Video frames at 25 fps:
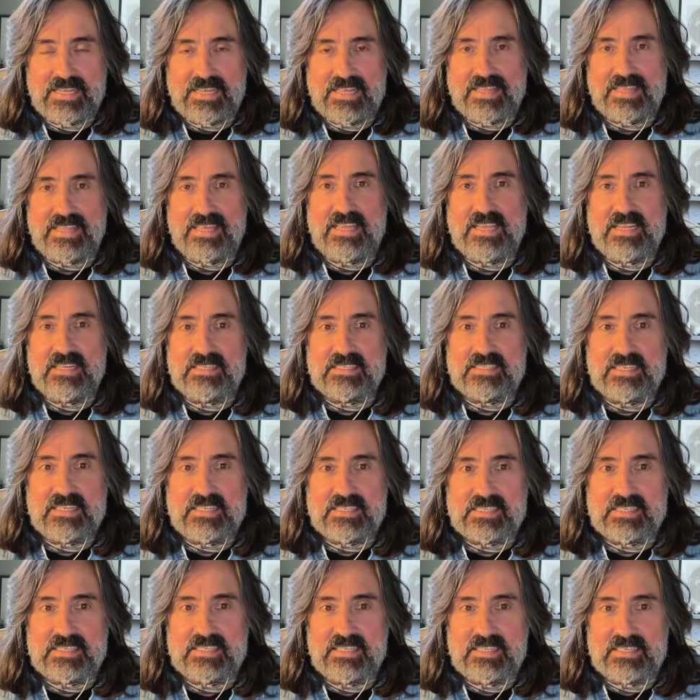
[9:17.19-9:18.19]
They
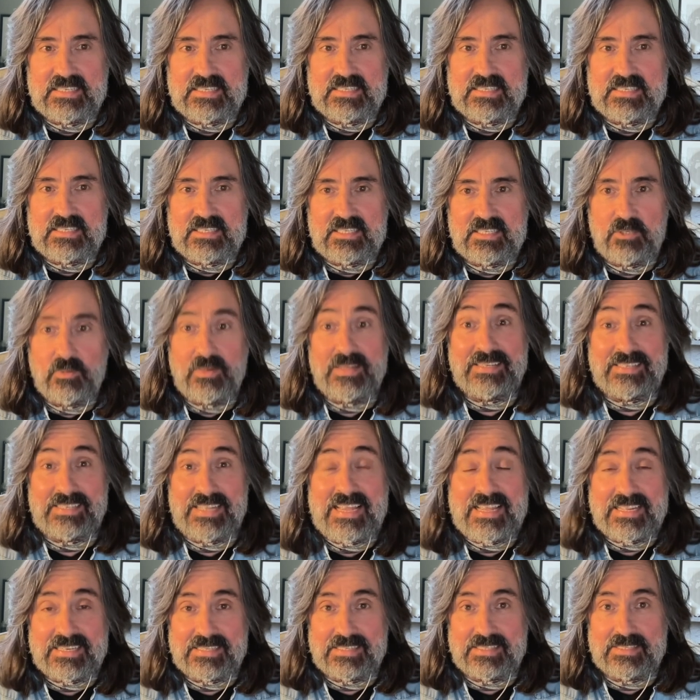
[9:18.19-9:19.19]
exist to
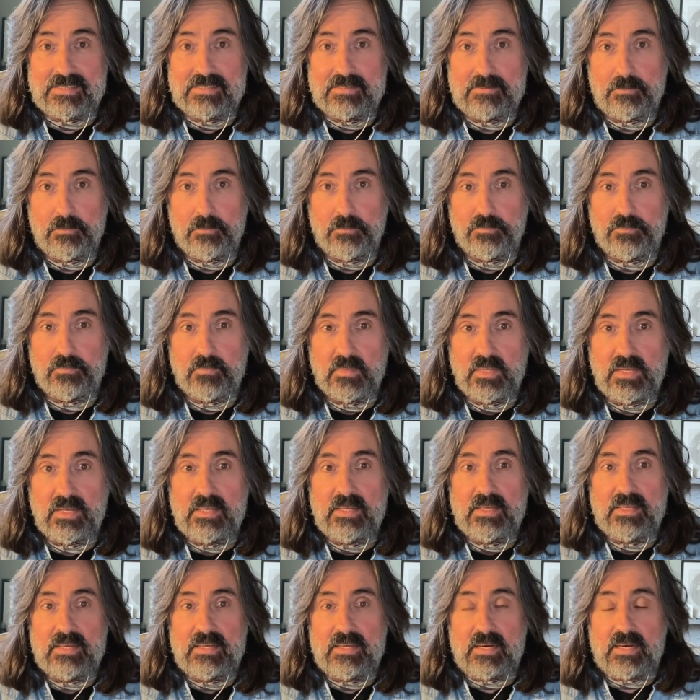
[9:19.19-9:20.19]
exist,
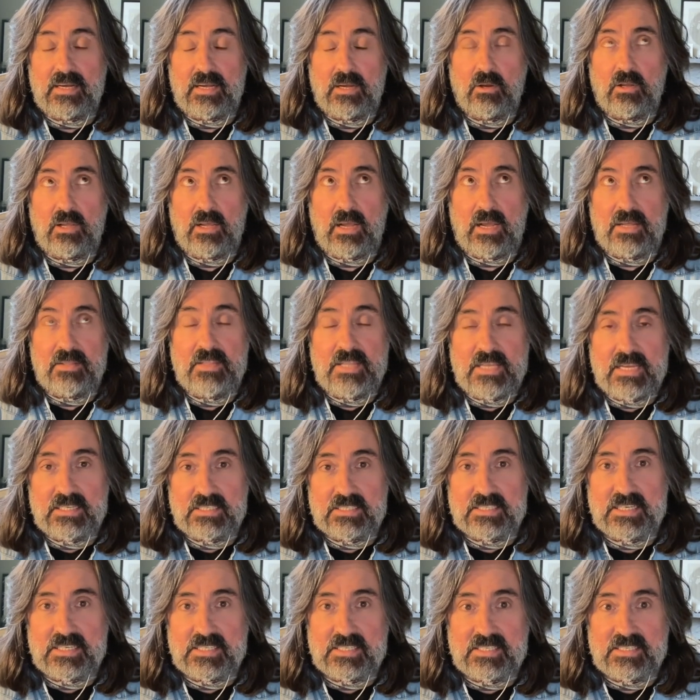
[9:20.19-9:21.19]
and they
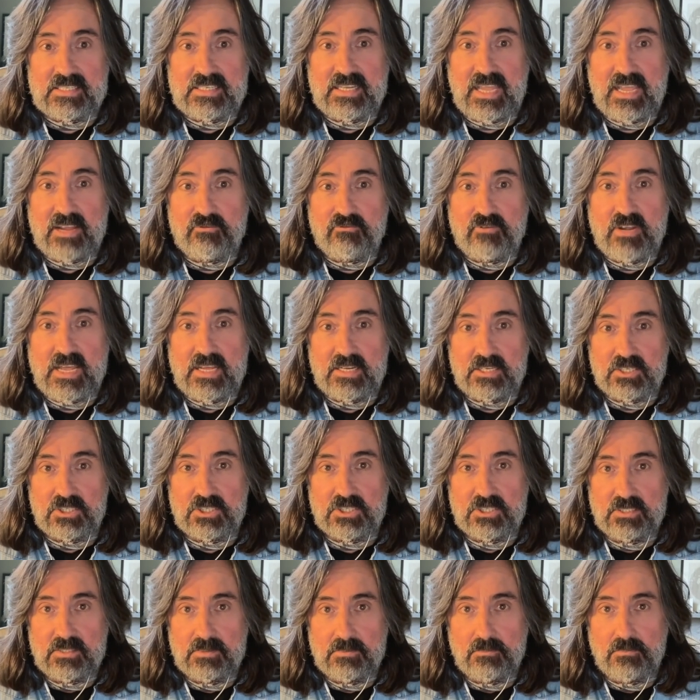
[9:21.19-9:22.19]
exist to get
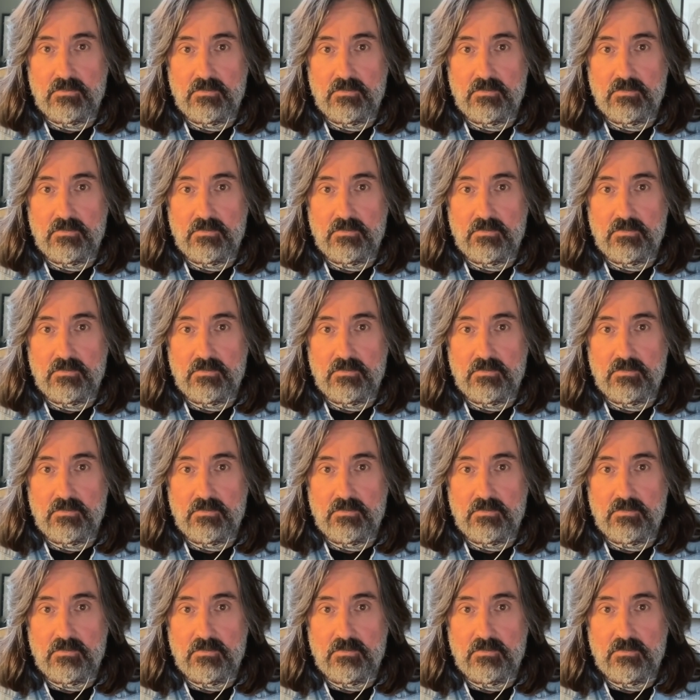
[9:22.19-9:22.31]
rich.